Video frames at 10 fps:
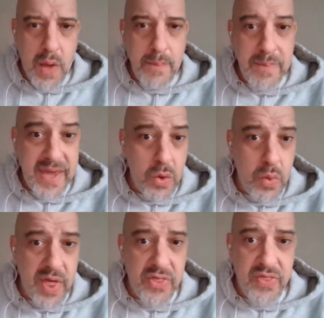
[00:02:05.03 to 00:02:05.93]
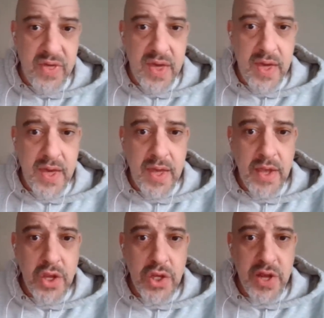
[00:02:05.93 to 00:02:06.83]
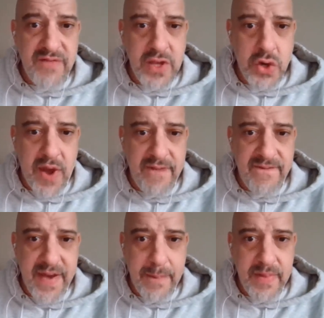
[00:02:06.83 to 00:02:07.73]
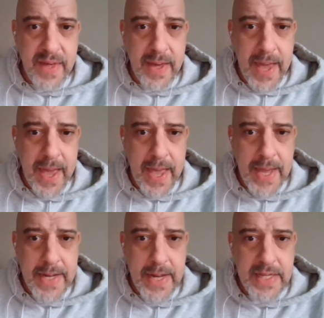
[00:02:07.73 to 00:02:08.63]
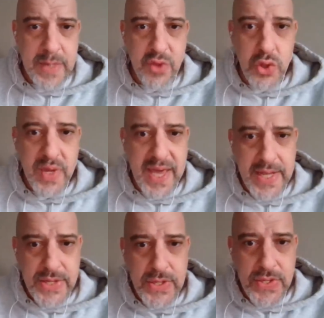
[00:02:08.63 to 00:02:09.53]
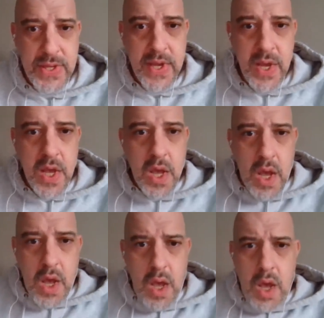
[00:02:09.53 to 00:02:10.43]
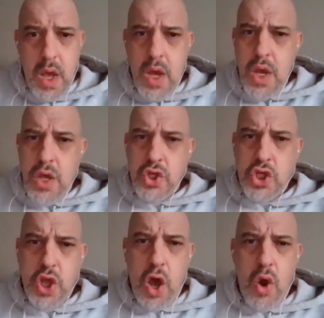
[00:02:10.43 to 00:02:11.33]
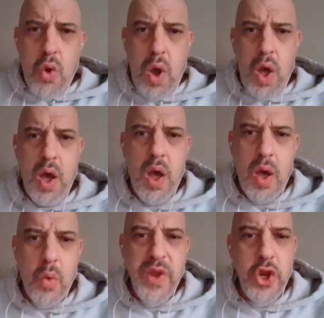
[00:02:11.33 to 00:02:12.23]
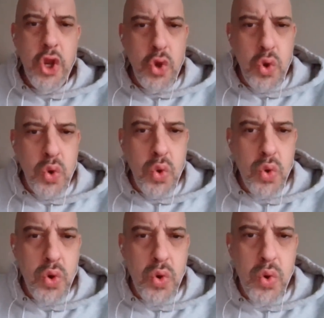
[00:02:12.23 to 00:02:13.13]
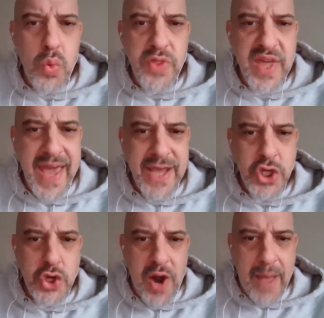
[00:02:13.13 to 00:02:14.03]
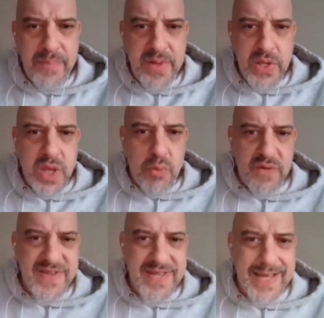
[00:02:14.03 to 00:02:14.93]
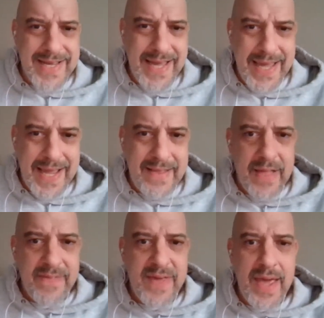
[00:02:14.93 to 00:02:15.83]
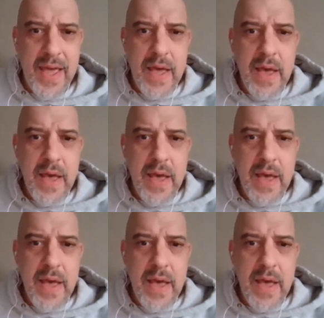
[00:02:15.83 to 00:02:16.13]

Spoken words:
meet with the Genovese crime family and some of the Lucchese's. So we knew when the case dropped in the summer of 16 that the